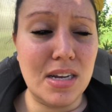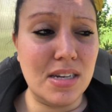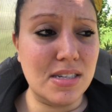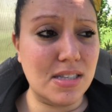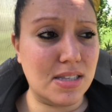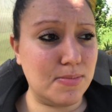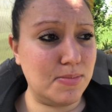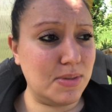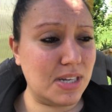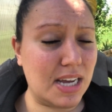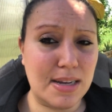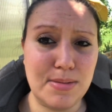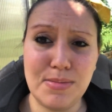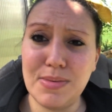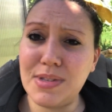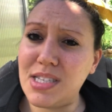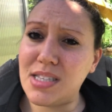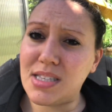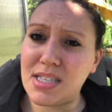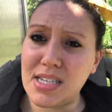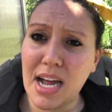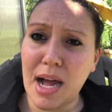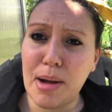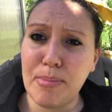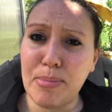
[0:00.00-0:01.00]
Sometimes
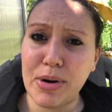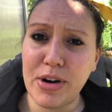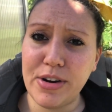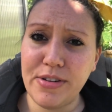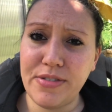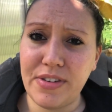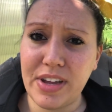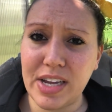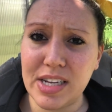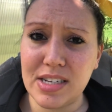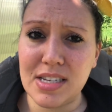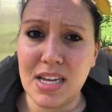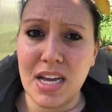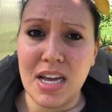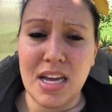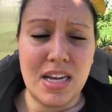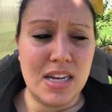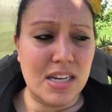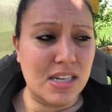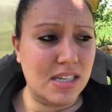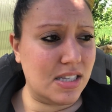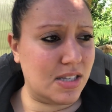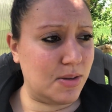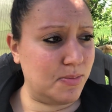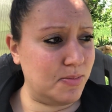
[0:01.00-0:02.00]
it's not perfect,
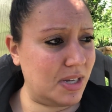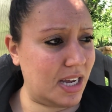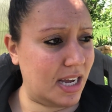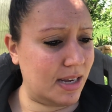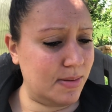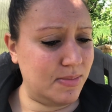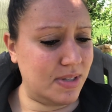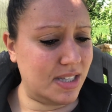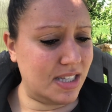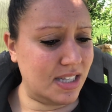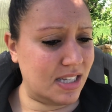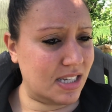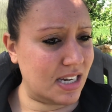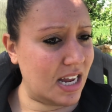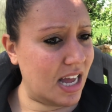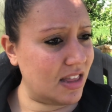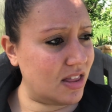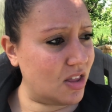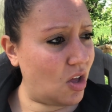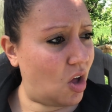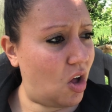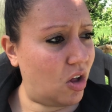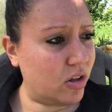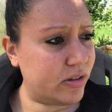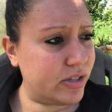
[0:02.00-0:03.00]
sometimes it's
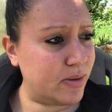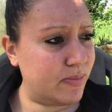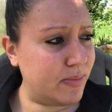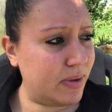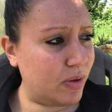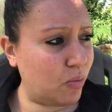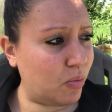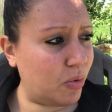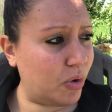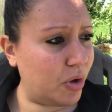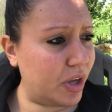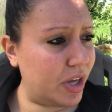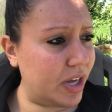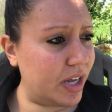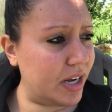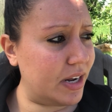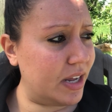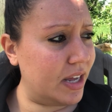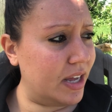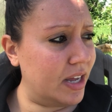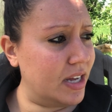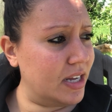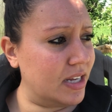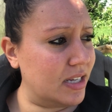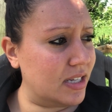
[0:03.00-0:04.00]
not the ultimate wood,